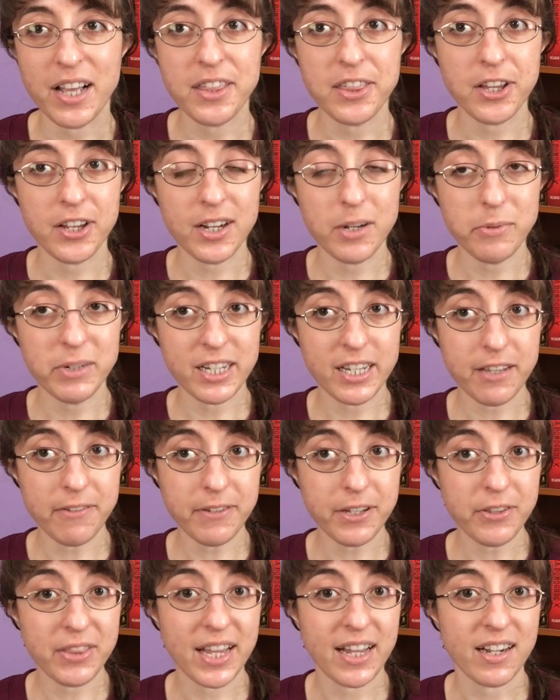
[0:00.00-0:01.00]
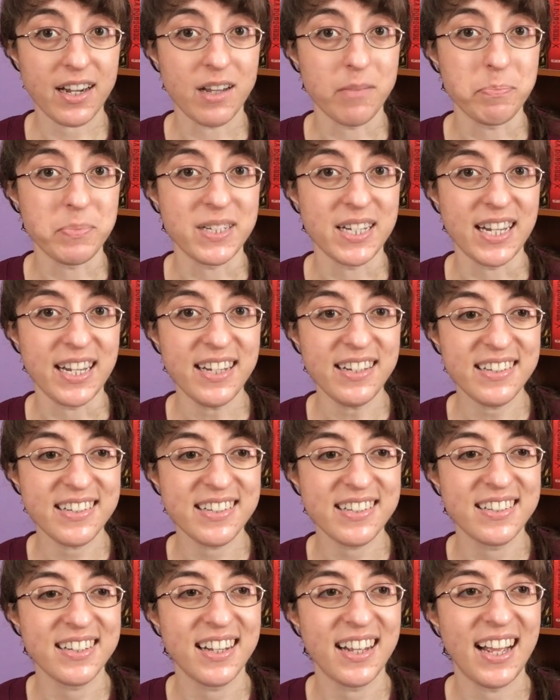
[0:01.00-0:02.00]
thought I would give you that
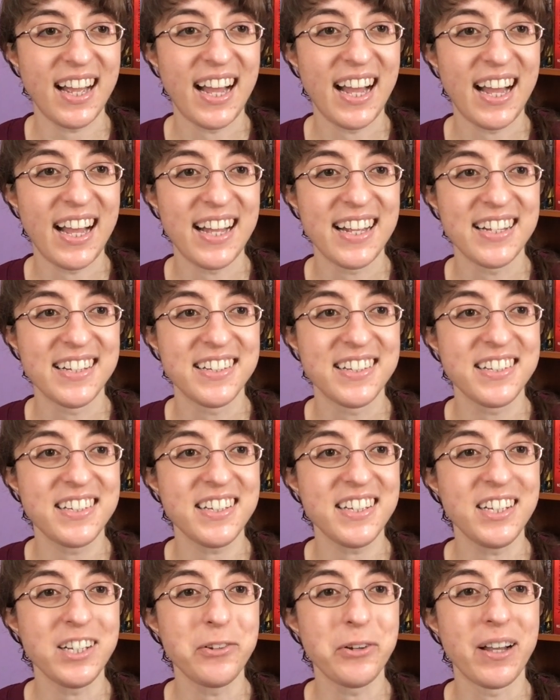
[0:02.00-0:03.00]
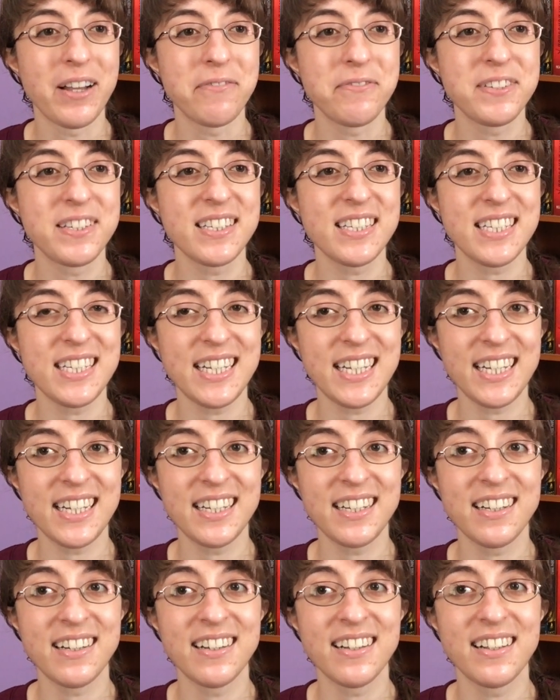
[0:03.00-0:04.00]
update, and you have
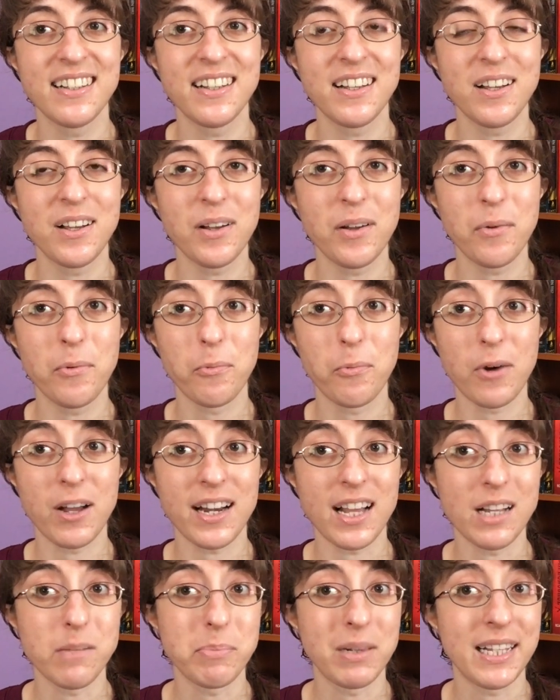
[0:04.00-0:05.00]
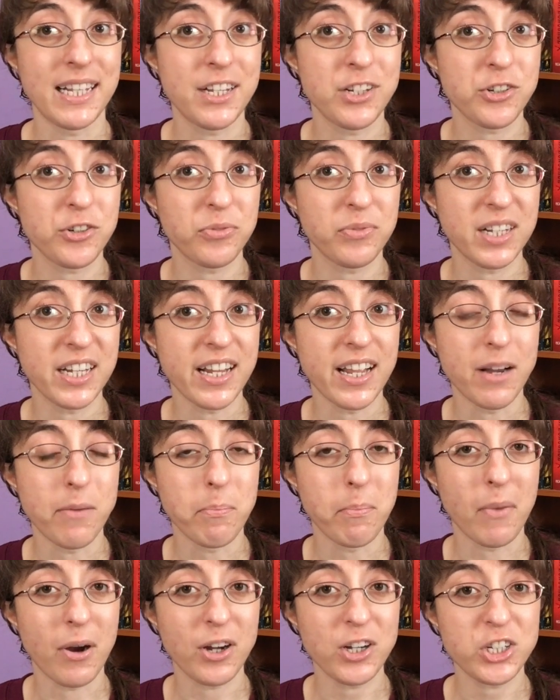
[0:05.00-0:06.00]
seen what I plan to read in
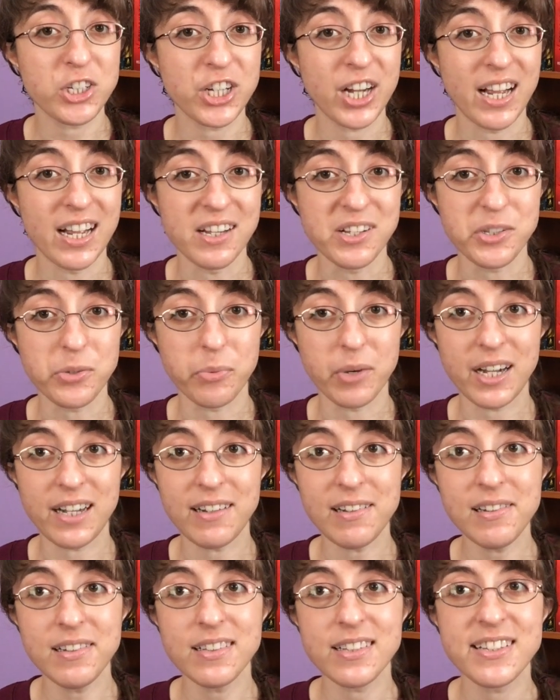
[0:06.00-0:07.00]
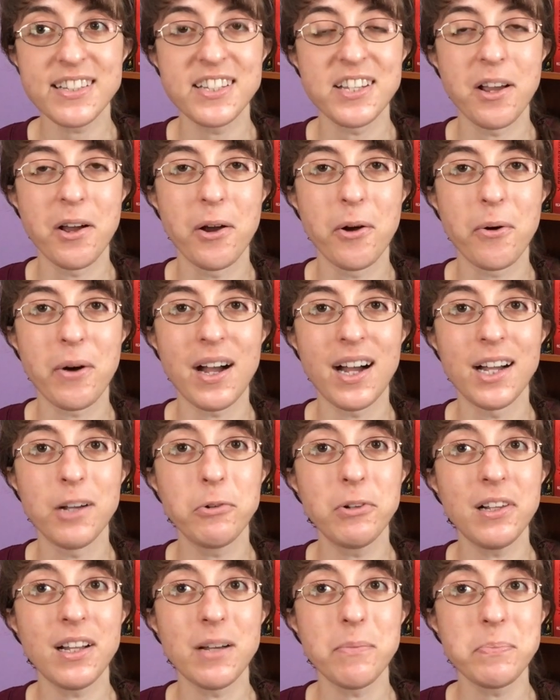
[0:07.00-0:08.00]
March as well, so I
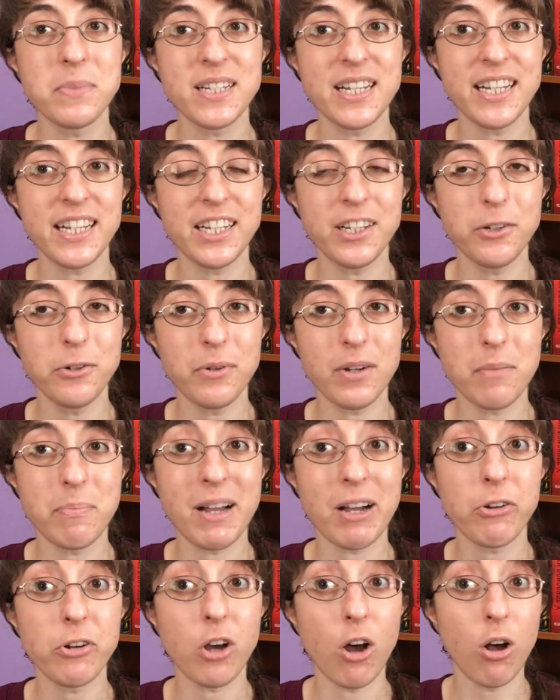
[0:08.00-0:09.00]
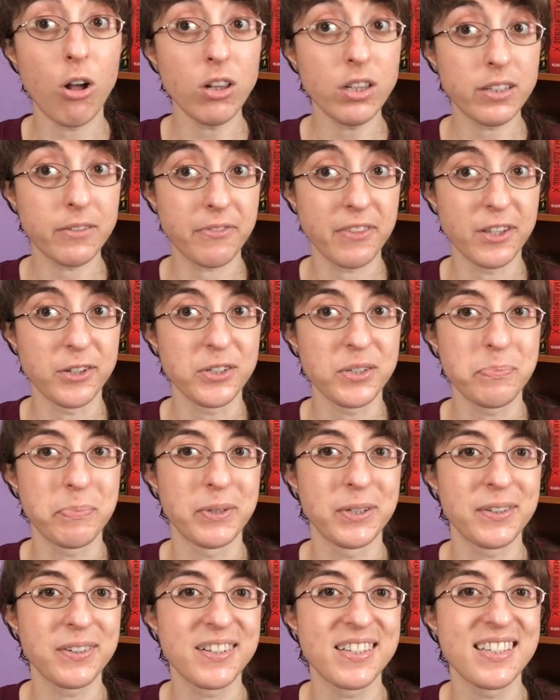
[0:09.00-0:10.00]
will update you about all of those
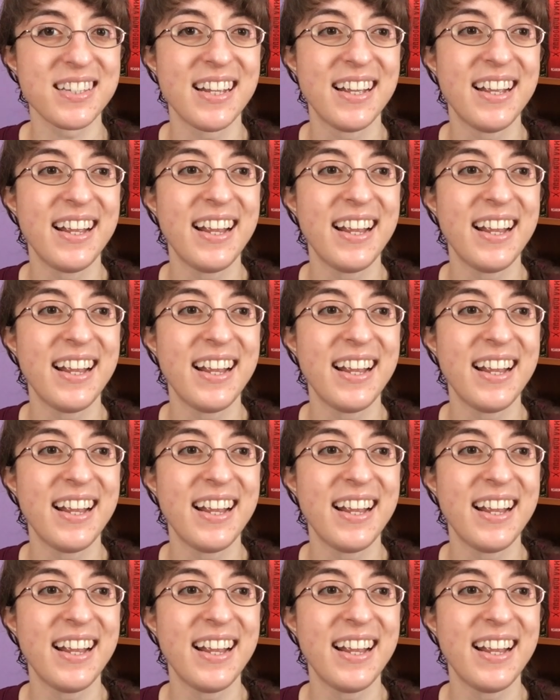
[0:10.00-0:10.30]
books